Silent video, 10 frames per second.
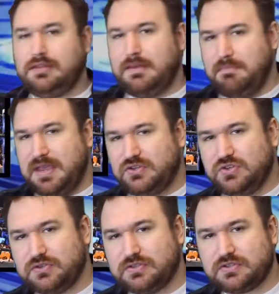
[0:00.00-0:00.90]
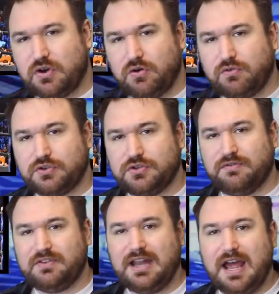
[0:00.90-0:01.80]
The Miz used the skull-crushing
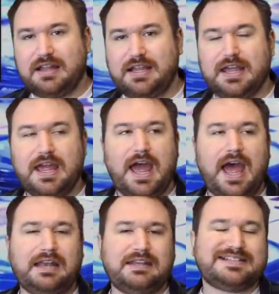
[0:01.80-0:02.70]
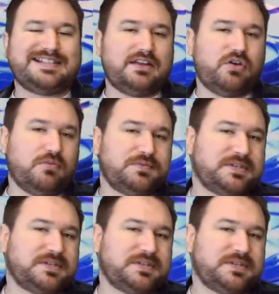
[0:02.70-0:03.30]
finale. And this led up